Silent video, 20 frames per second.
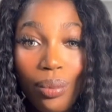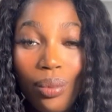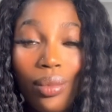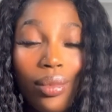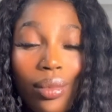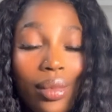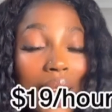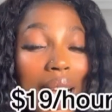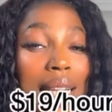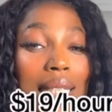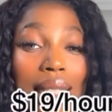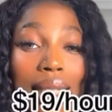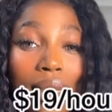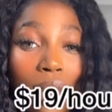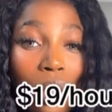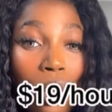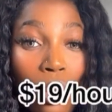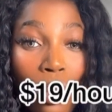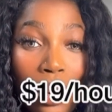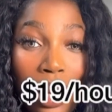That's the
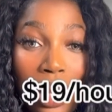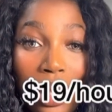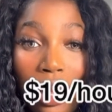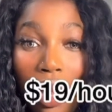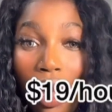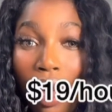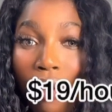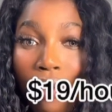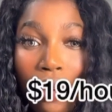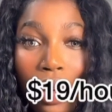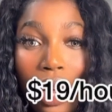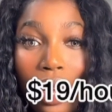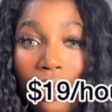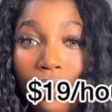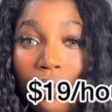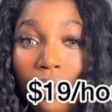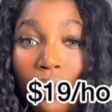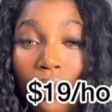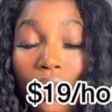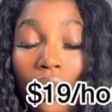lowest ever,
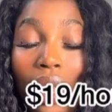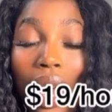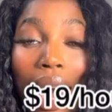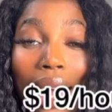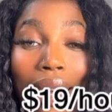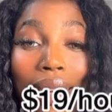and